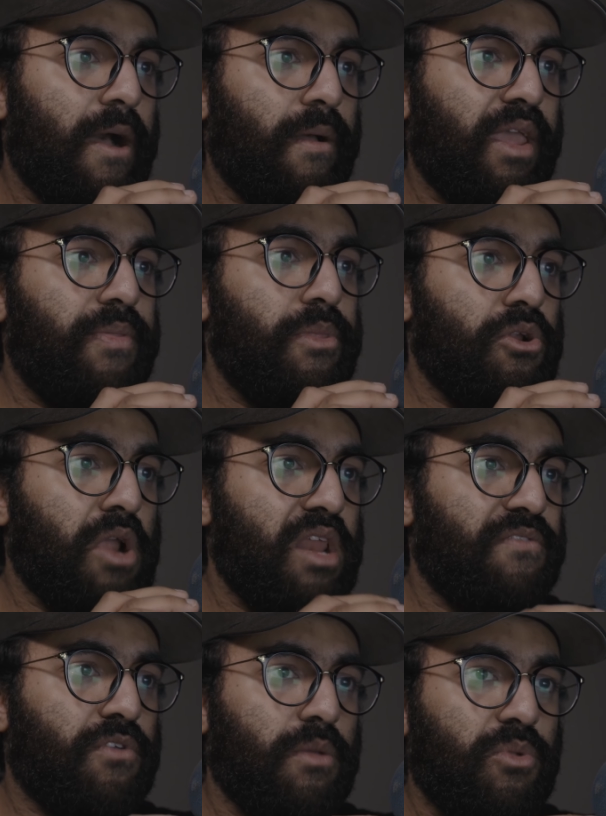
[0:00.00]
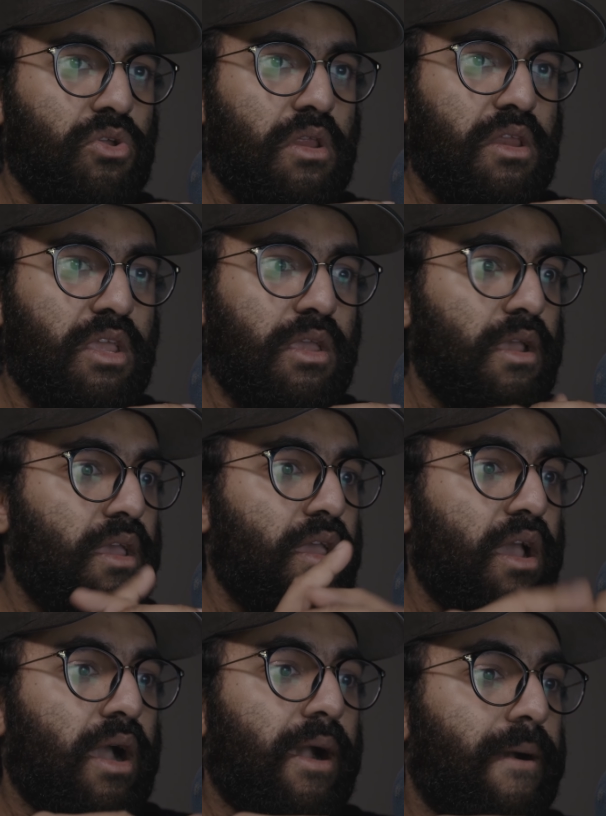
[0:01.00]
in their kind of community,
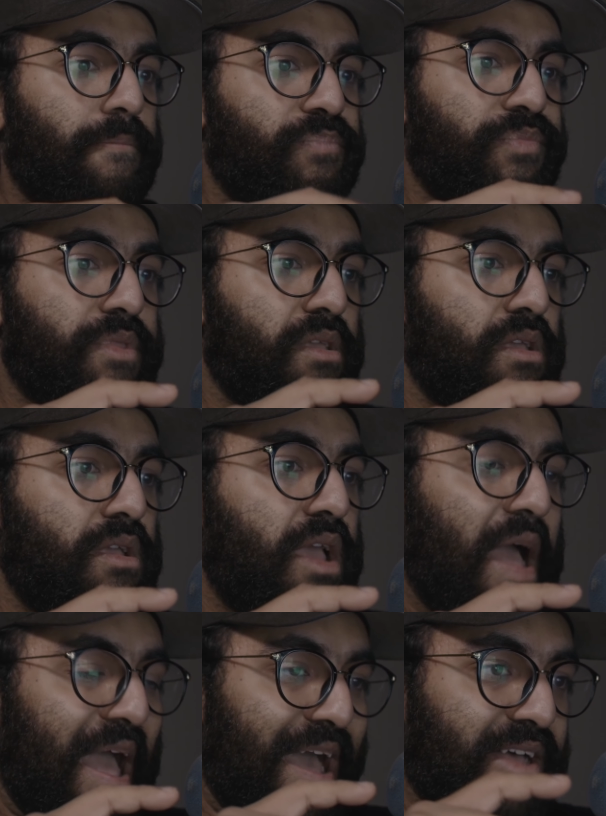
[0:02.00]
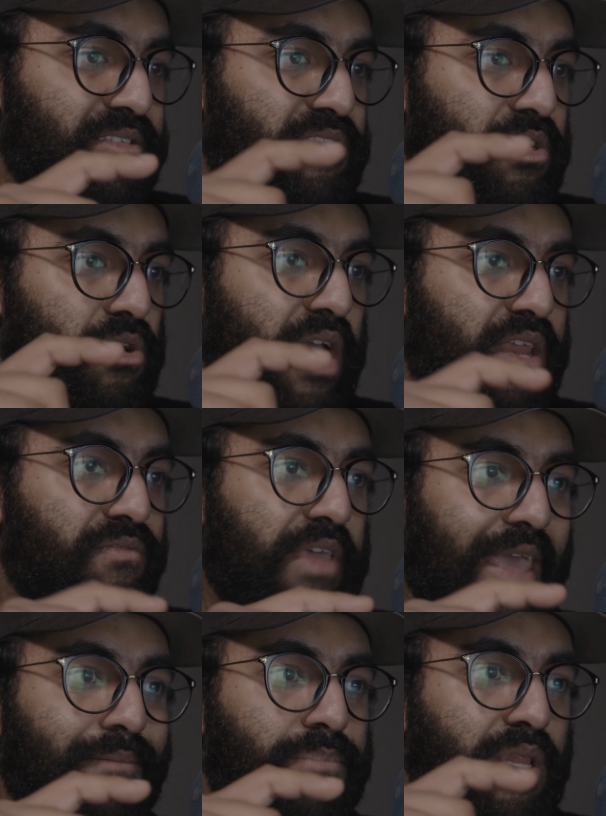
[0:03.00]
as their kind of
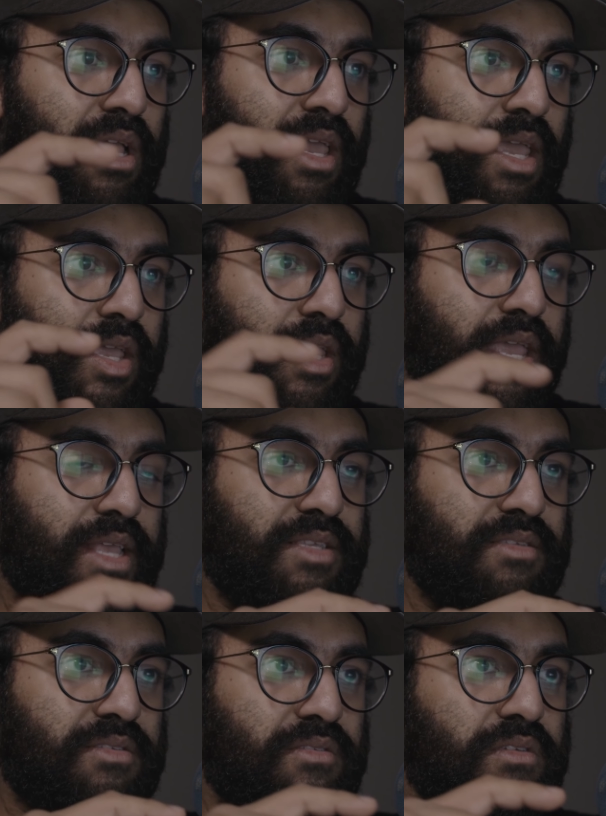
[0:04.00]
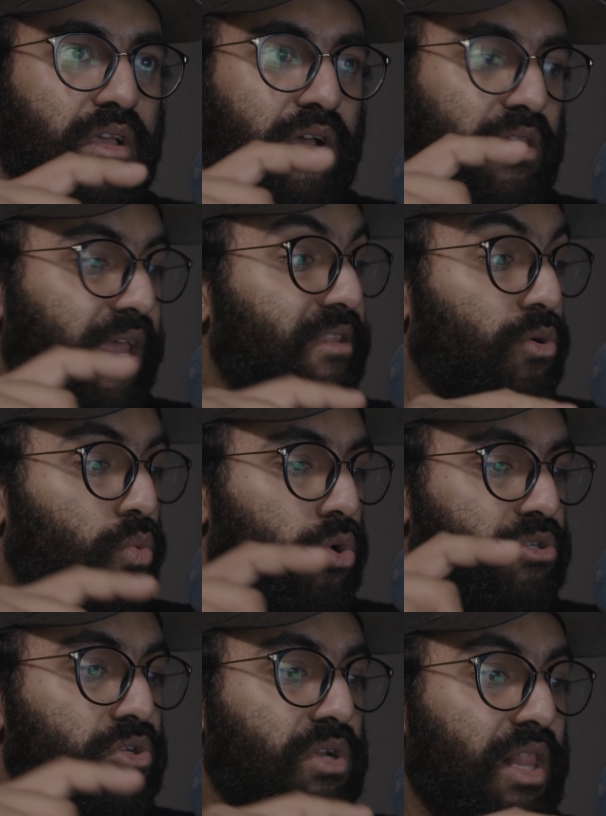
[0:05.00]
gameplay is like their
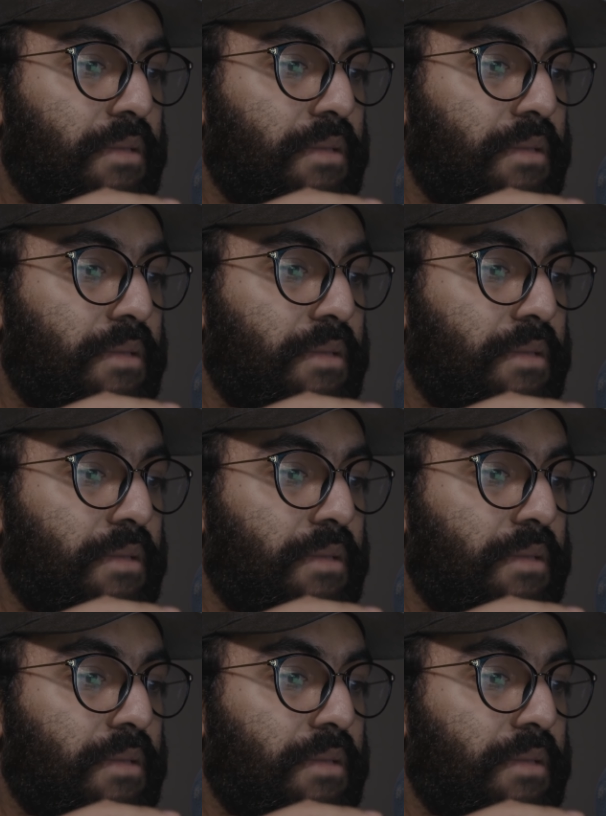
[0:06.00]
Warzone